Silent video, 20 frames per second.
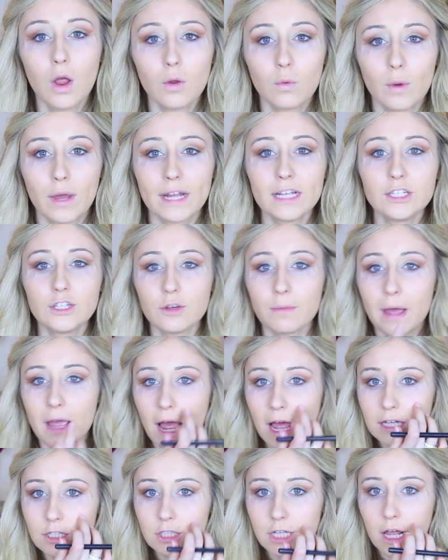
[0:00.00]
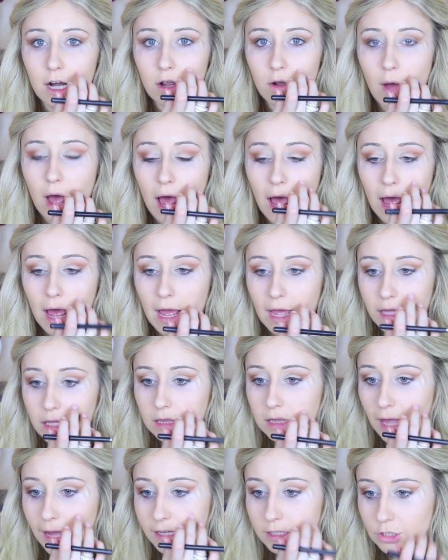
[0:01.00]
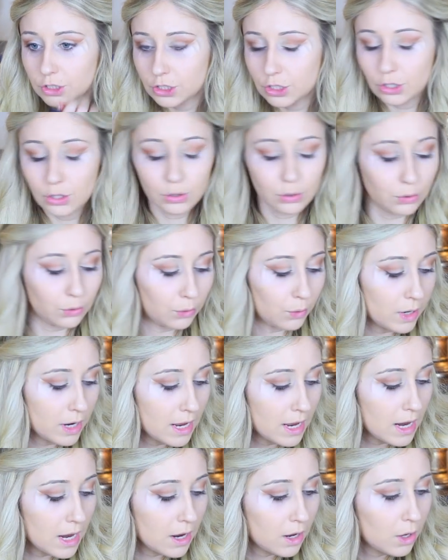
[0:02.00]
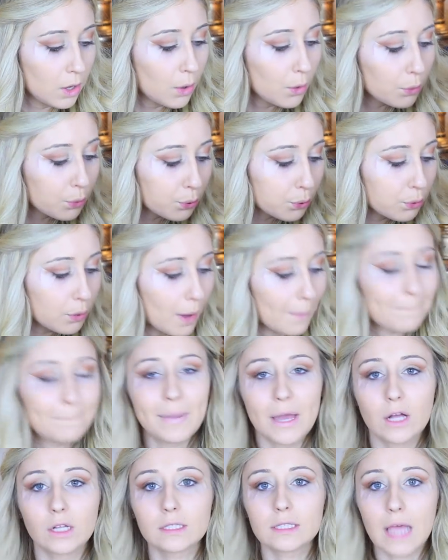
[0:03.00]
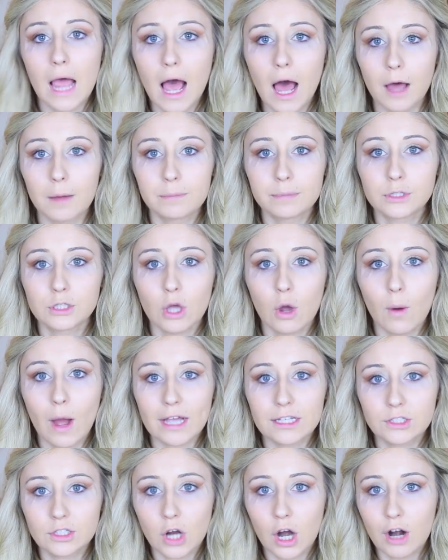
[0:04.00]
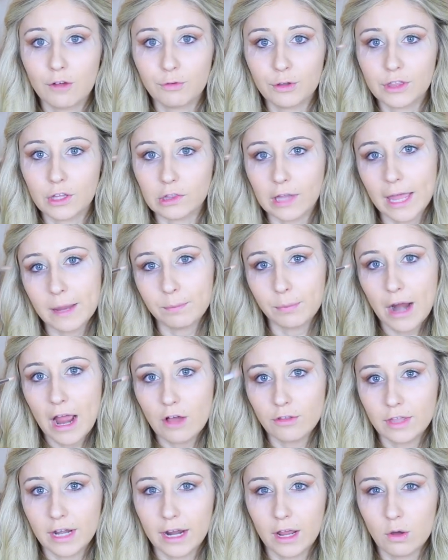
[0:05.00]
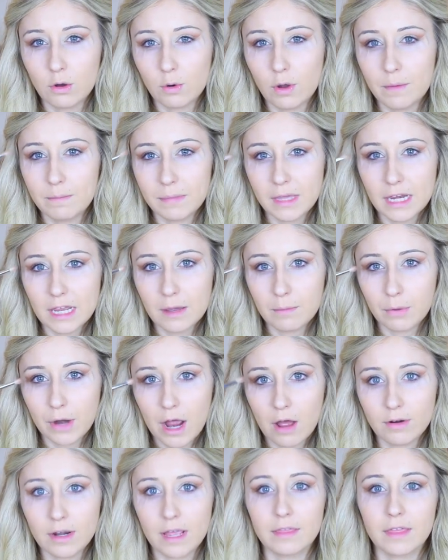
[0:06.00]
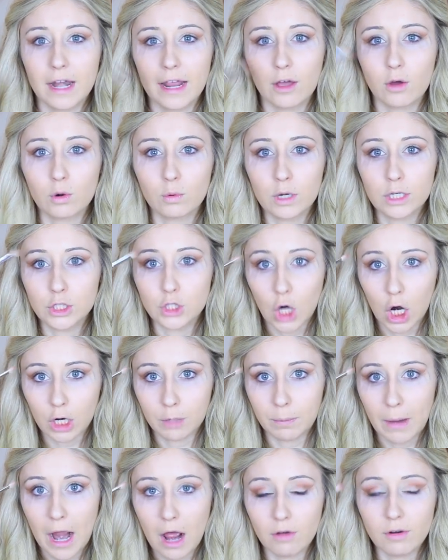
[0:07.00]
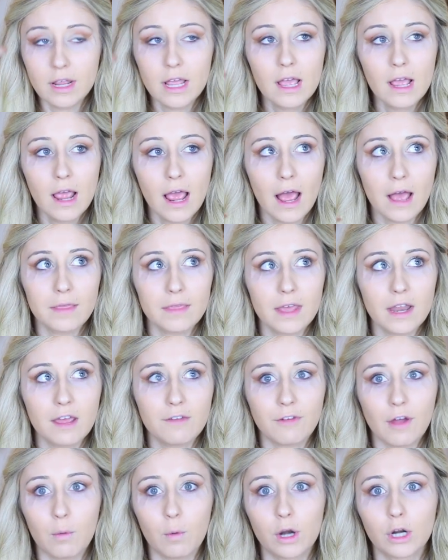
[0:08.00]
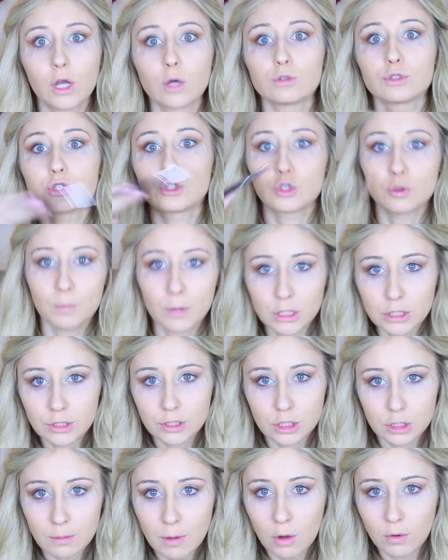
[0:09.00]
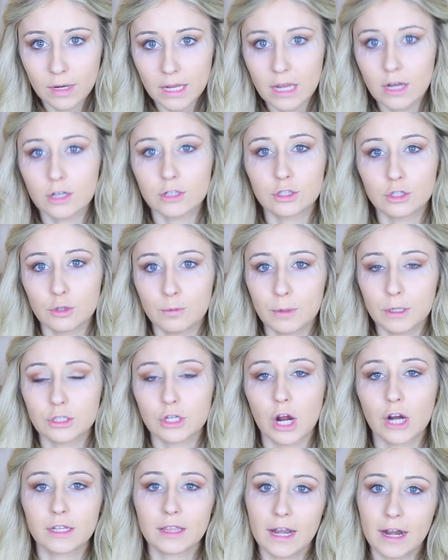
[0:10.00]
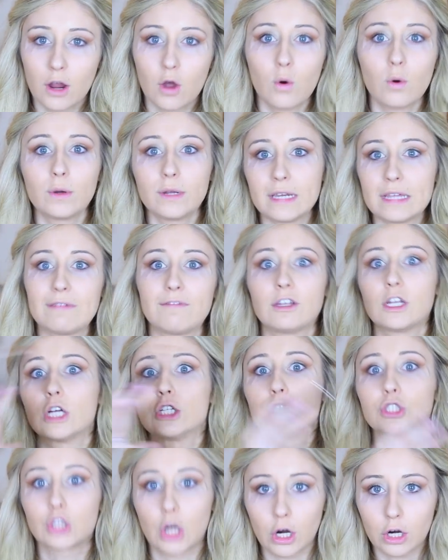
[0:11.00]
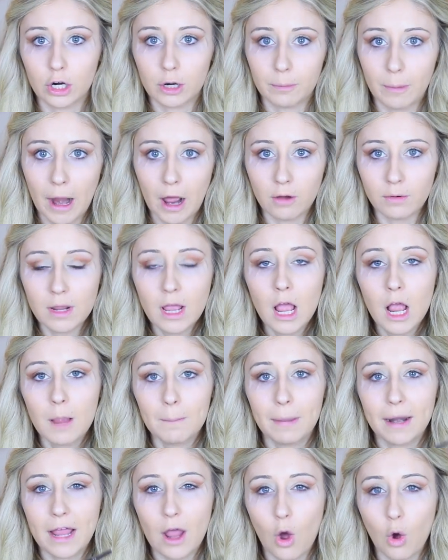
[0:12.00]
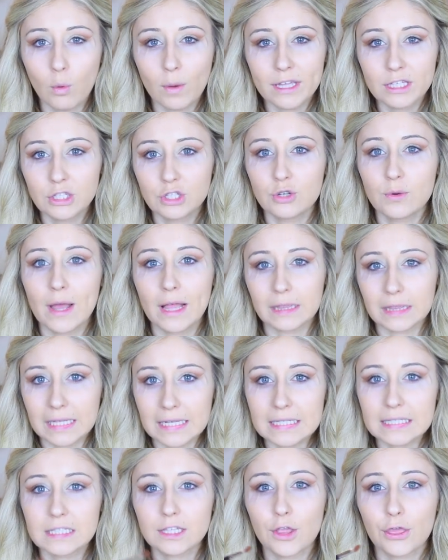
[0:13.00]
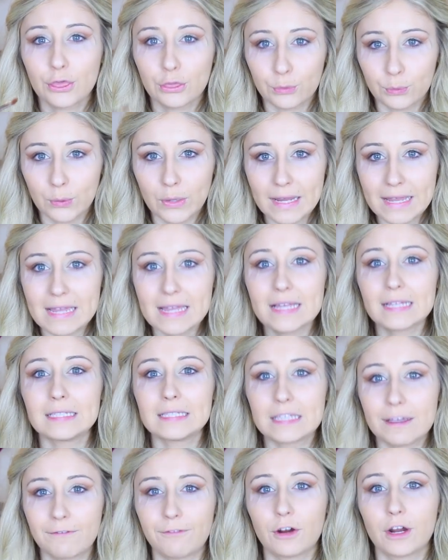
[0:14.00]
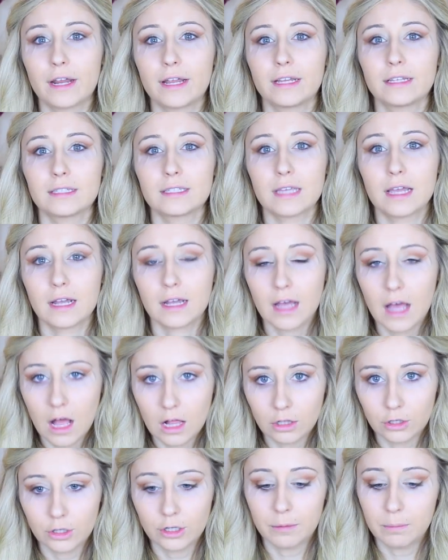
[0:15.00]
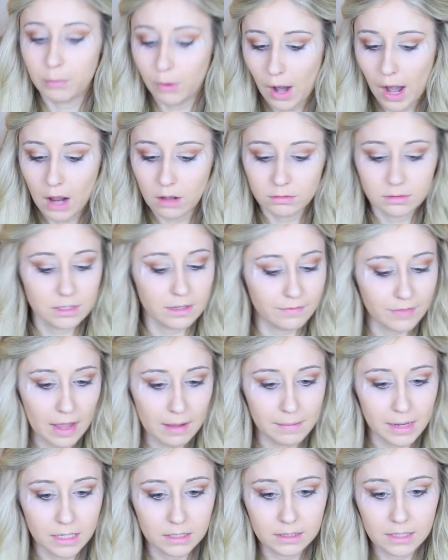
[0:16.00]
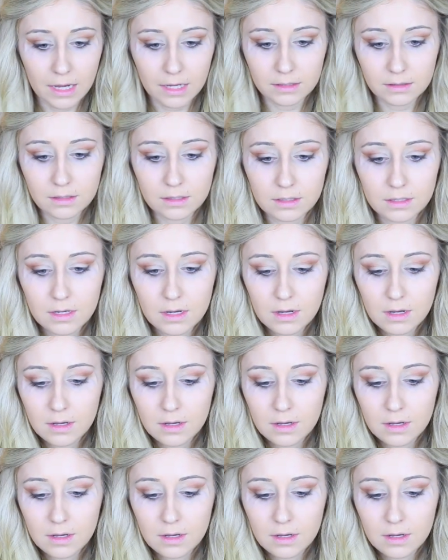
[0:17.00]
When I do my eyeshadow, I like to build up. So I start off with a light brown, then I go to a medium brown, and then I go to a dark brown. And then if I want to go super smoky or super dark, then I go even darker brown. But I always do at least 3 different colored browns, if that makes sense.